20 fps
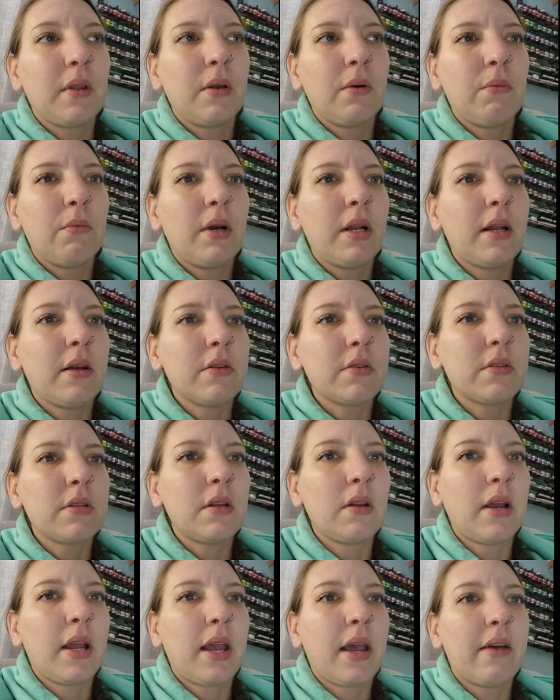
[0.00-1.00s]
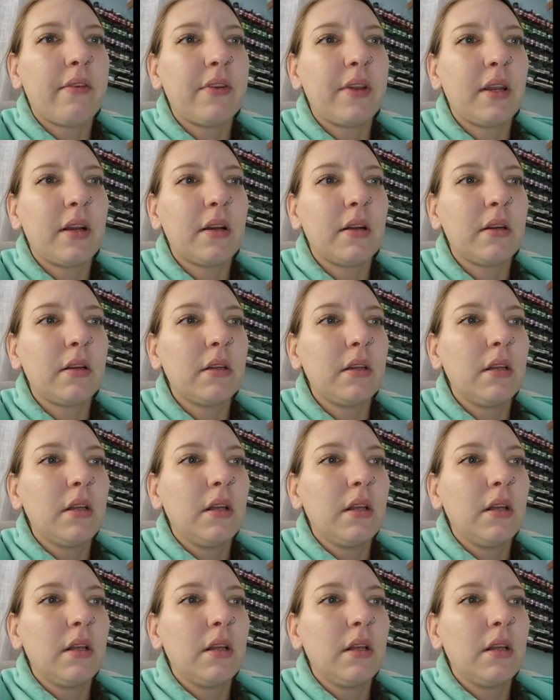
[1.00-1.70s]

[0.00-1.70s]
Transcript: What else did I have here?